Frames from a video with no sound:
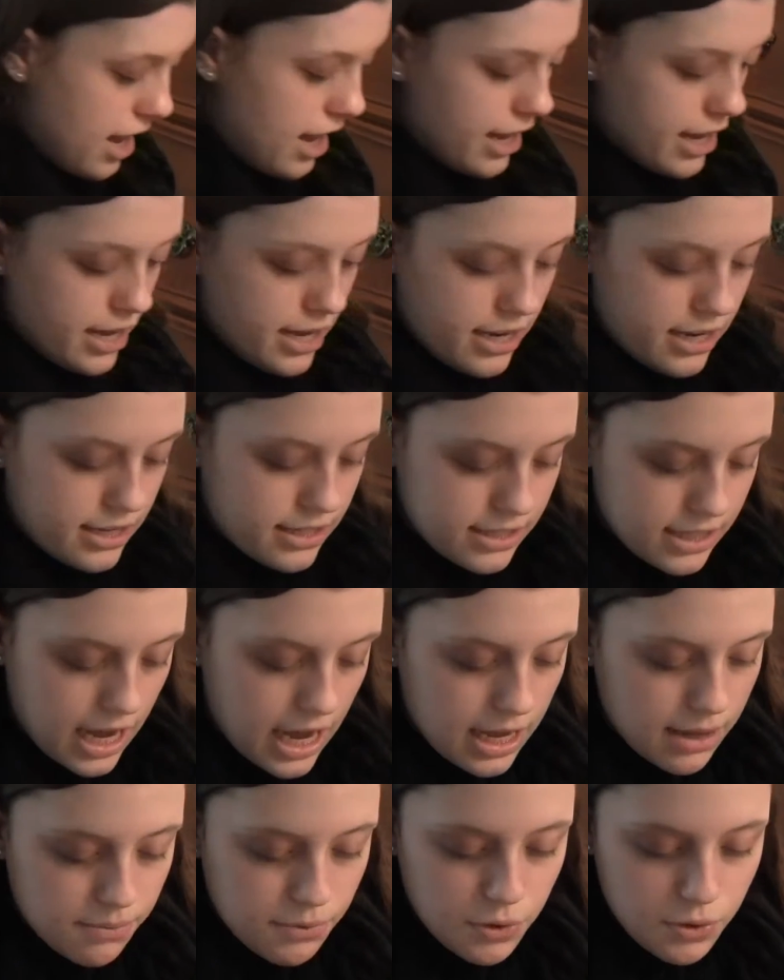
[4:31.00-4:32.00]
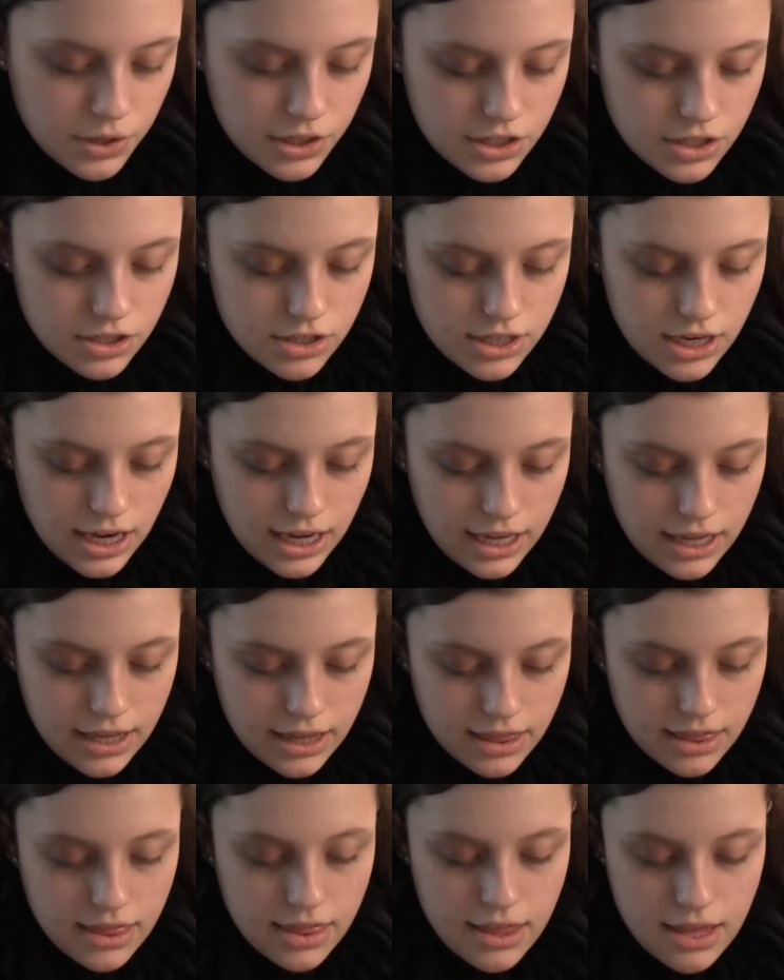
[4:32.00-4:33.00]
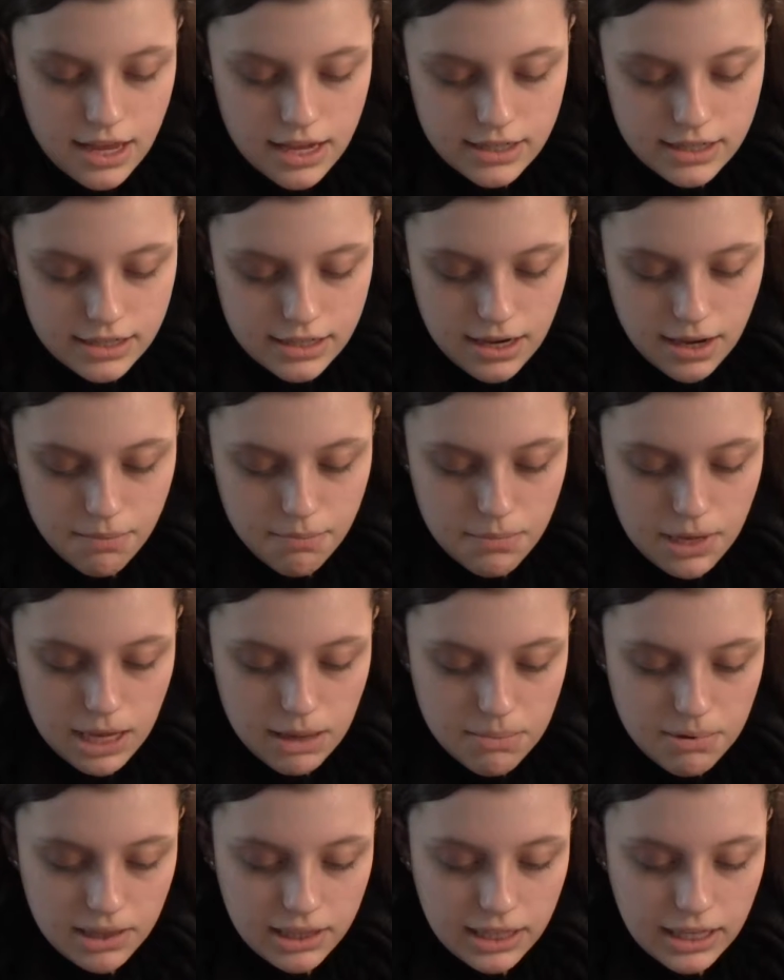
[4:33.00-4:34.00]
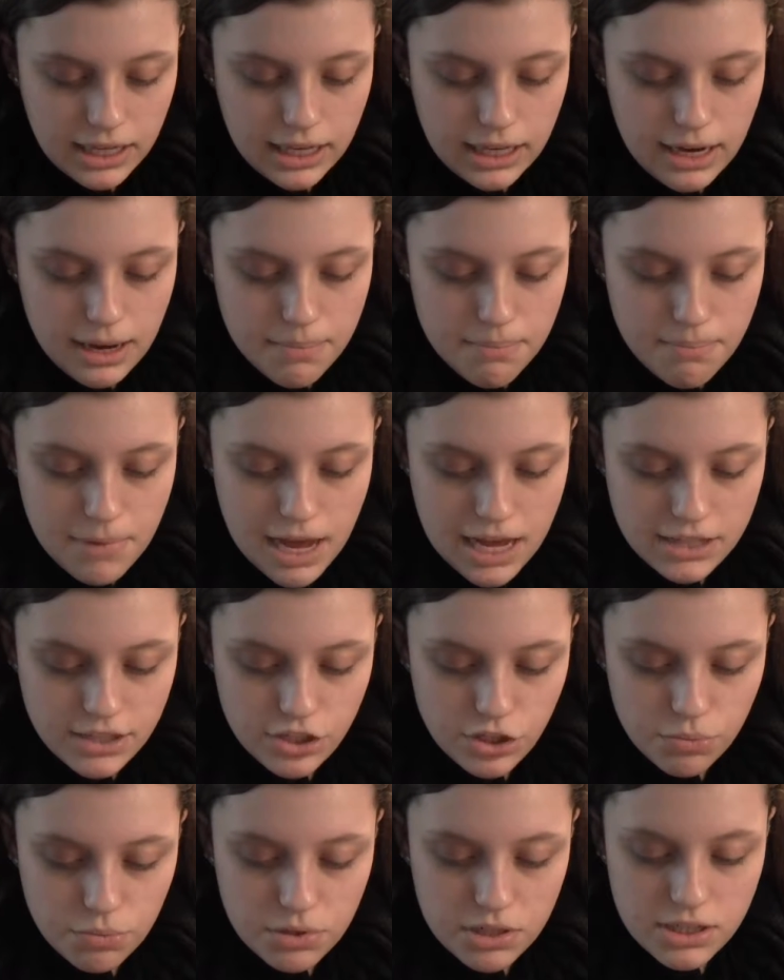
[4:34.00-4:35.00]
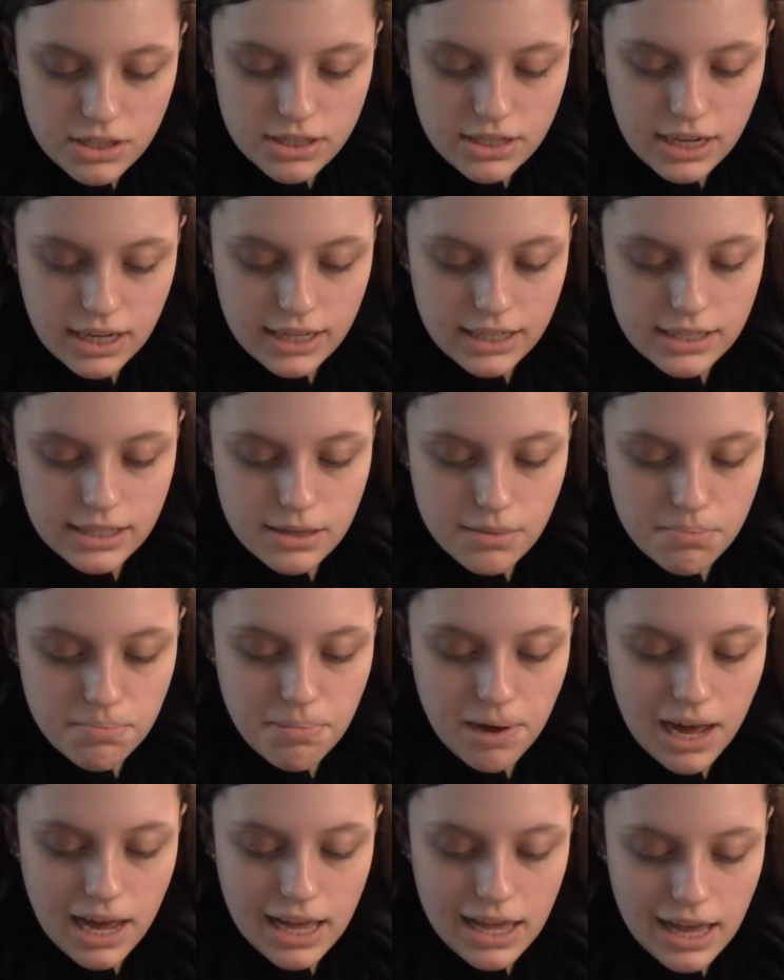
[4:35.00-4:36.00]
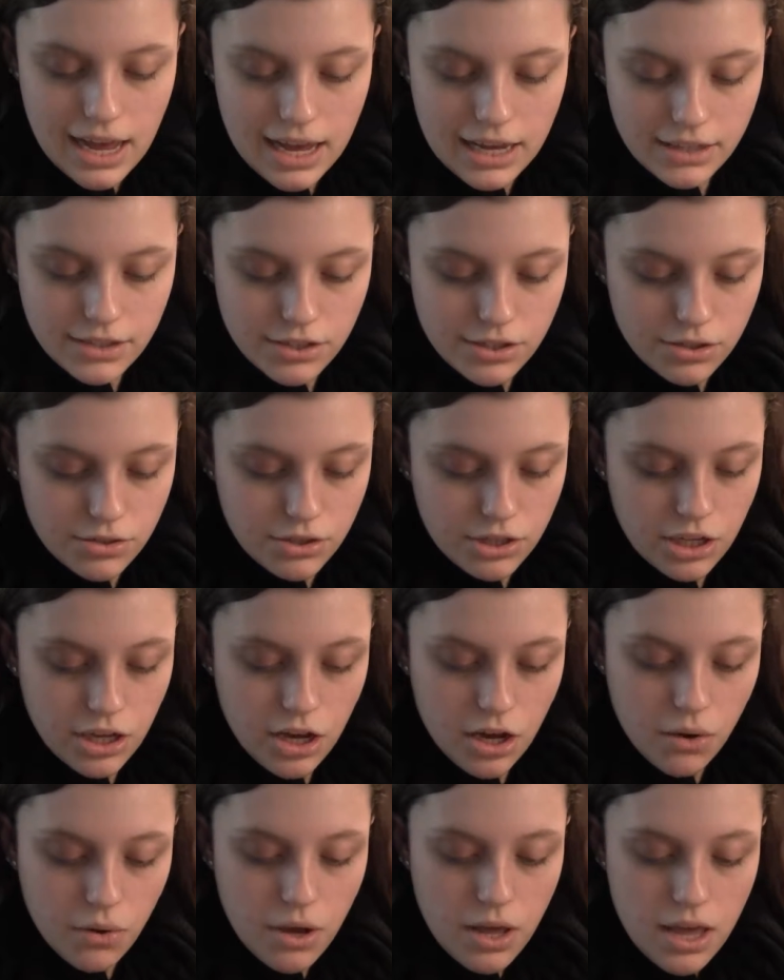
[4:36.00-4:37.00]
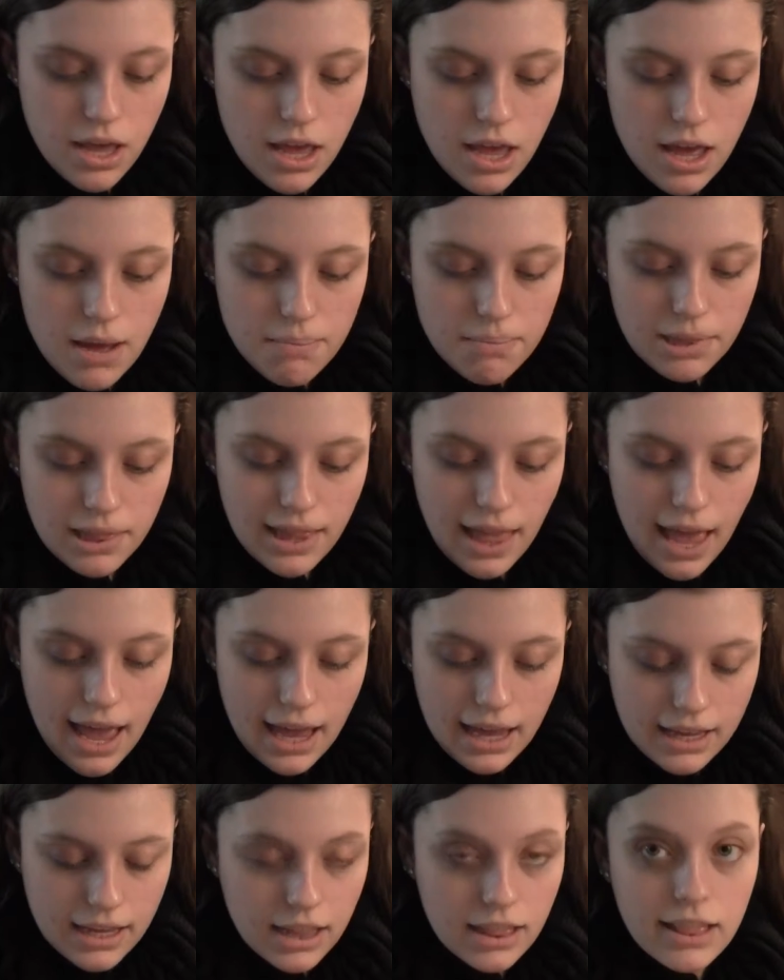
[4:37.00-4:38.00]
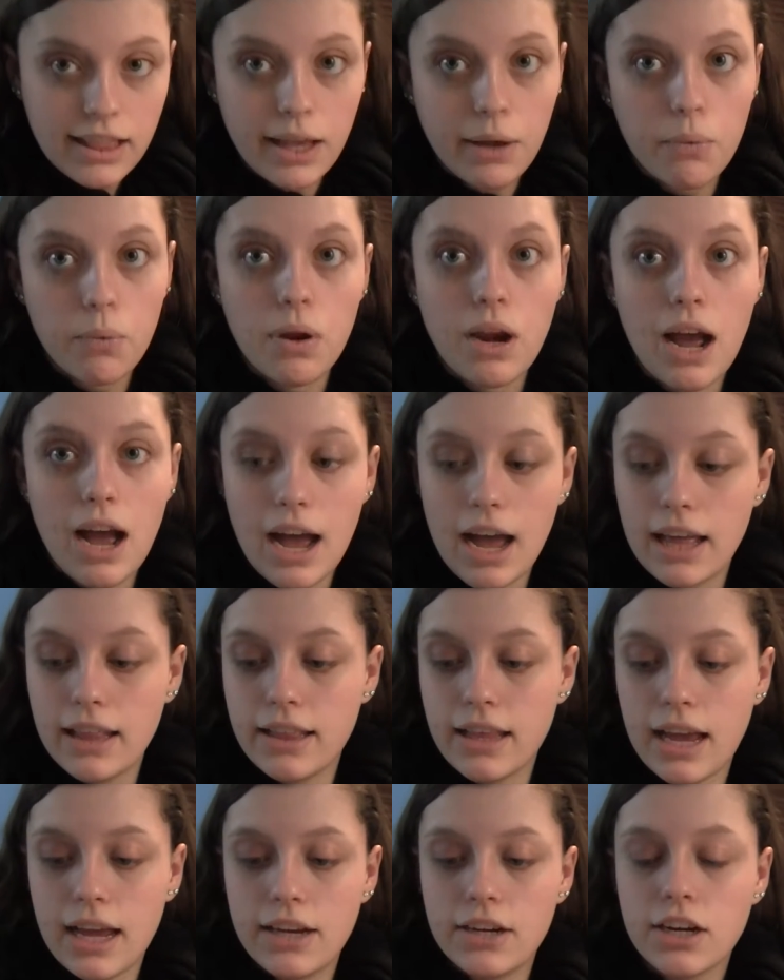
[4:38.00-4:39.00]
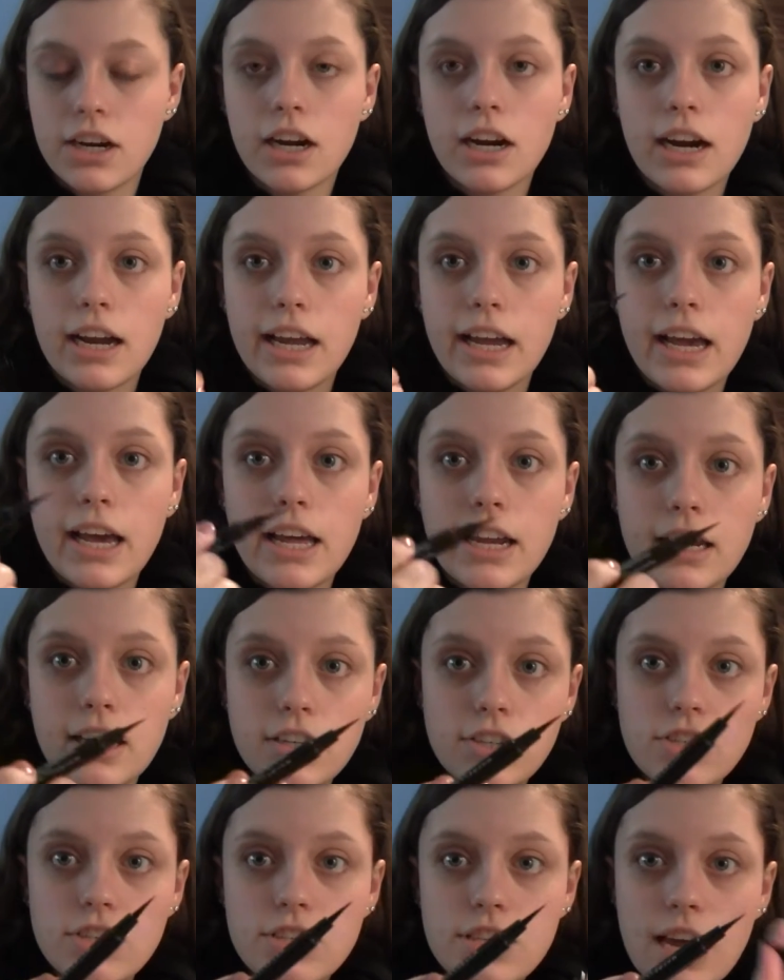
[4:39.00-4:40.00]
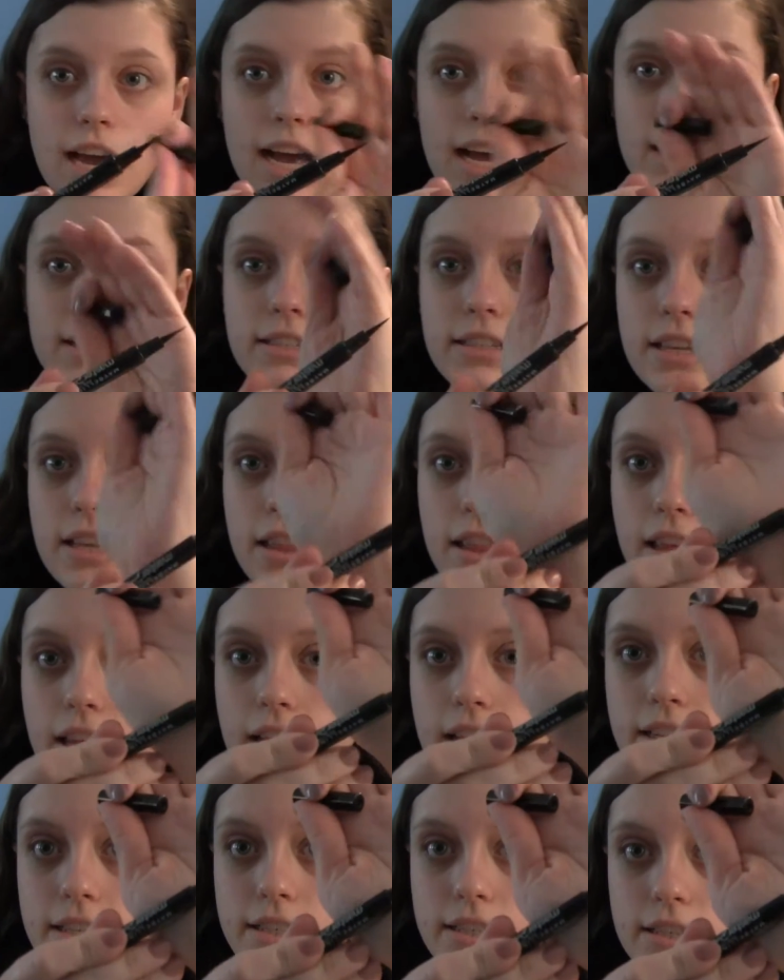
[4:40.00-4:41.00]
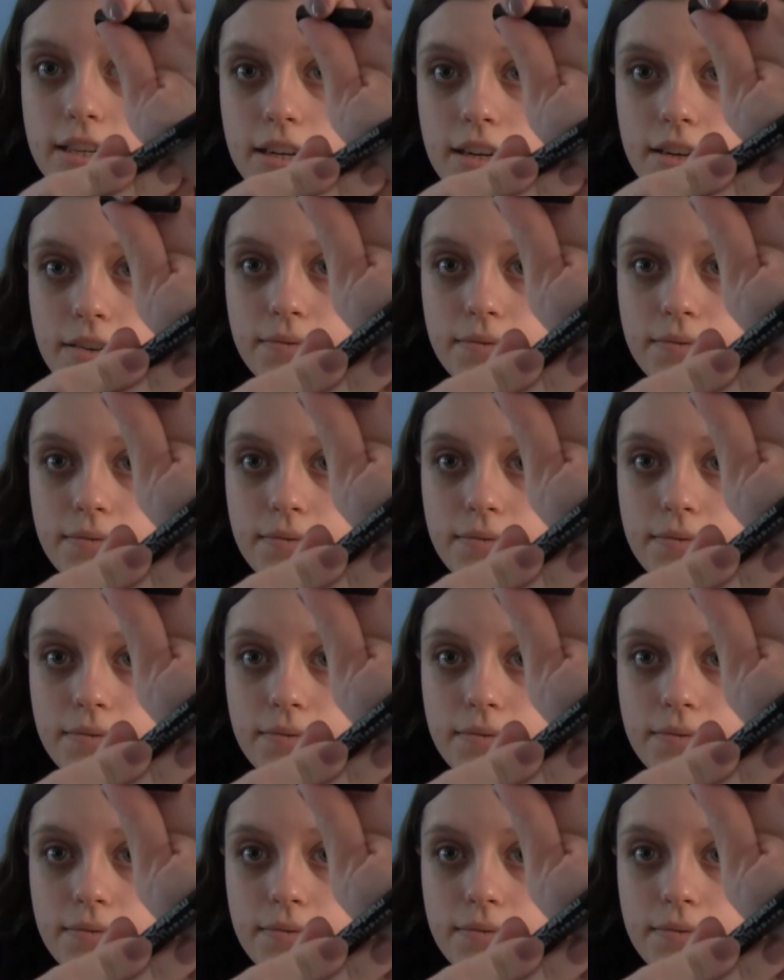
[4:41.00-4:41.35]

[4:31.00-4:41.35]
and I'm going to take this Maybelline Master Precise by Eye Studio black liquid eyeliner, and it just has this